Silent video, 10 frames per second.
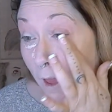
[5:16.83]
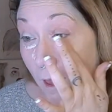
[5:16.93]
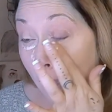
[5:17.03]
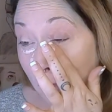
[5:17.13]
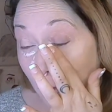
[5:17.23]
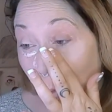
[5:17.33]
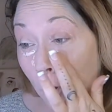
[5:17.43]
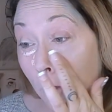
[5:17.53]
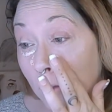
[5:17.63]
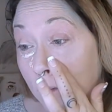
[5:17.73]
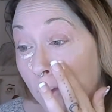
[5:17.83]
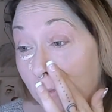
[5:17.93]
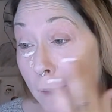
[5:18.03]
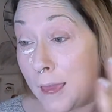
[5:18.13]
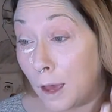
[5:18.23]
in the world of
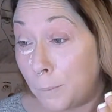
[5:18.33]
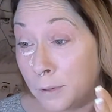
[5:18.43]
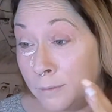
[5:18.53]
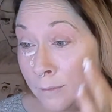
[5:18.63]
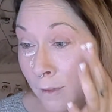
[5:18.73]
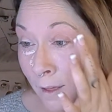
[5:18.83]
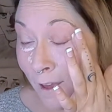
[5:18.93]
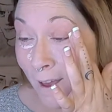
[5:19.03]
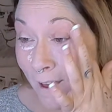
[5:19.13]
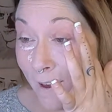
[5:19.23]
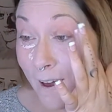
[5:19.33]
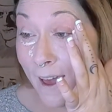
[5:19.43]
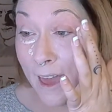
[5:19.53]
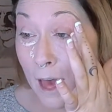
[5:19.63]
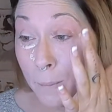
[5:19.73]
makeup, I
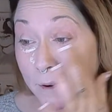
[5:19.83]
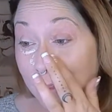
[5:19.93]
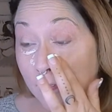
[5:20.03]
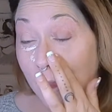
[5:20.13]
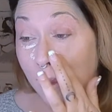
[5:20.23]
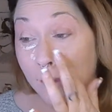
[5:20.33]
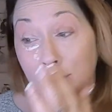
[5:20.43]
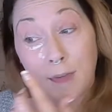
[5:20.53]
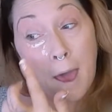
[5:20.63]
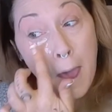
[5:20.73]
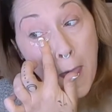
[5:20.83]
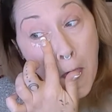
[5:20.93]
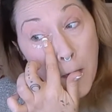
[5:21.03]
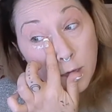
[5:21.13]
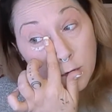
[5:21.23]
happen to think that
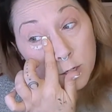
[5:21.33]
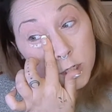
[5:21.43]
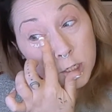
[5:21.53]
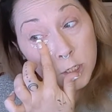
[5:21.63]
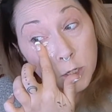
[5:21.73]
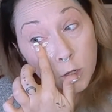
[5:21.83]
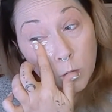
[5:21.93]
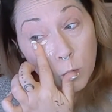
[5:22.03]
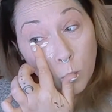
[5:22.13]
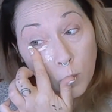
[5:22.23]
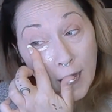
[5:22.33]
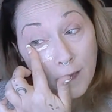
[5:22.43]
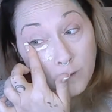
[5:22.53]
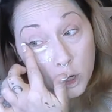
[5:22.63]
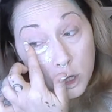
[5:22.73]
you should do
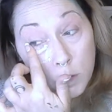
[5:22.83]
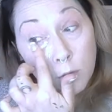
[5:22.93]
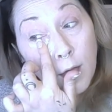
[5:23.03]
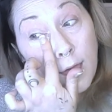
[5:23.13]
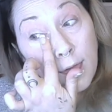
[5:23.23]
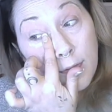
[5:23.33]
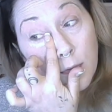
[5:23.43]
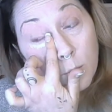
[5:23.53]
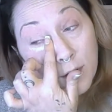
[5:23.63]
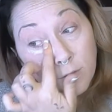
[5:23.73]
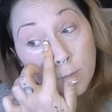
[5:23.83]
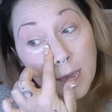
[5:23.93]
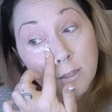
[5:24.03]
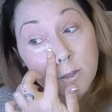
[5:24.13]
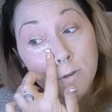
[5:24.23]
whatever you like and whatever
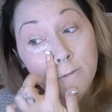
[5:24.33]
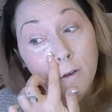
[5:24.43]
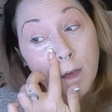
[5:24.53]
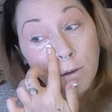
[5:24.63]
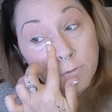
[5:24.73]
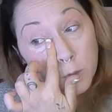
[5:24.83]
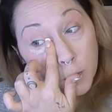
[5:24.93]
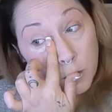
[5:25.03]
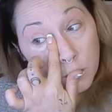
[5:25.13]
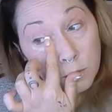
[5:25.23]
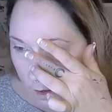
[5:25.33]
makes you feel comfortable.